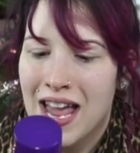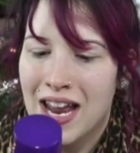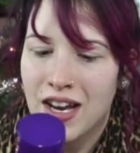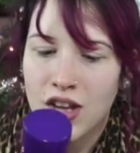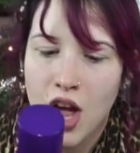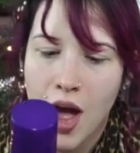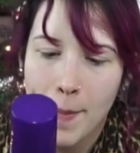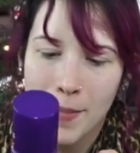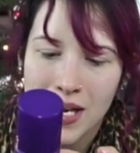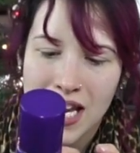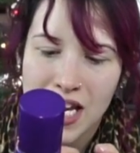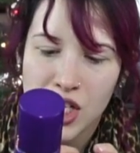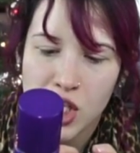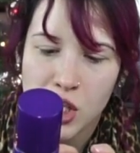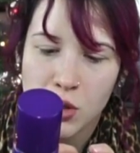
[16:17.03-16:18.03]
in
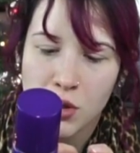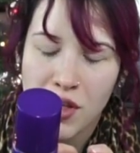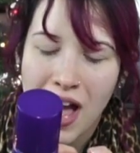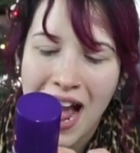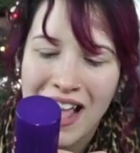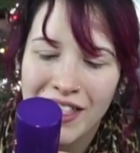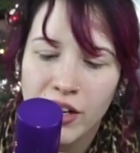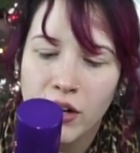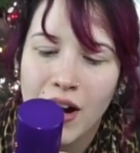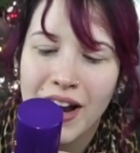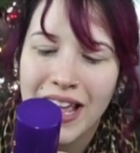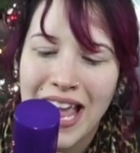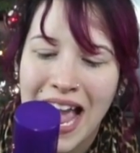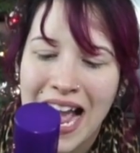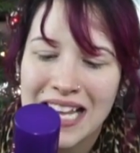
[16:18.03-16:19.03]
combination with
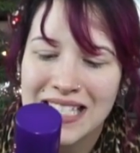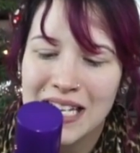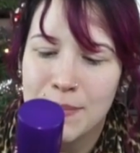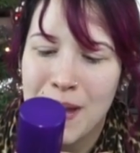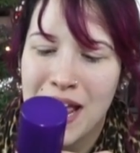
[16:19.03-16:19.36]
hyaluronic acid,